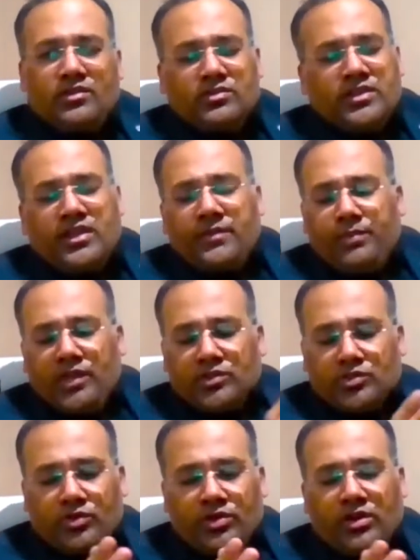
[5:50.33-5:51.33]
there are
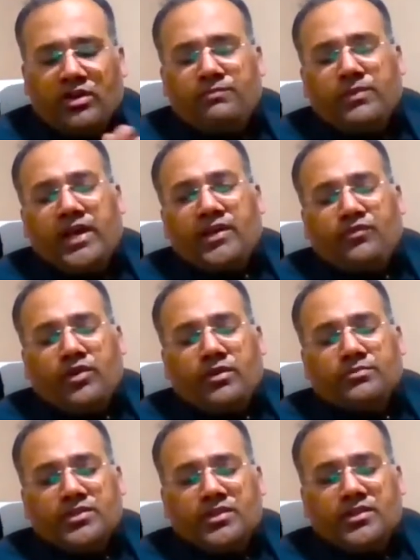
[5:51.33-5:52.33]
plethora of
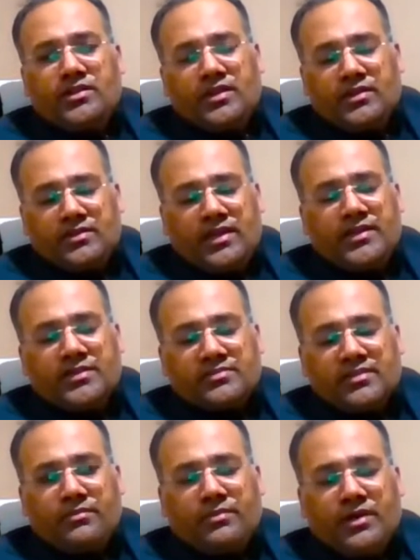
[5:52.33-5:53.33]
platforms in India that has
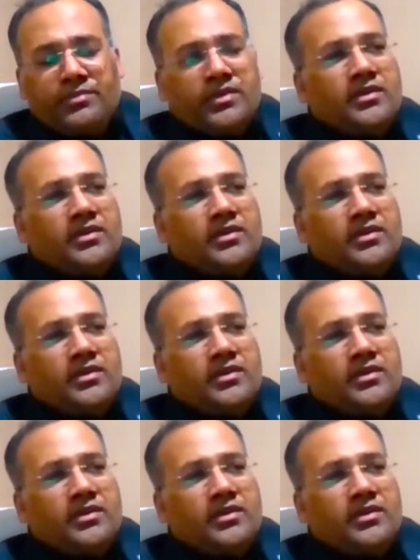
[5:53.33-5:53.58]
come up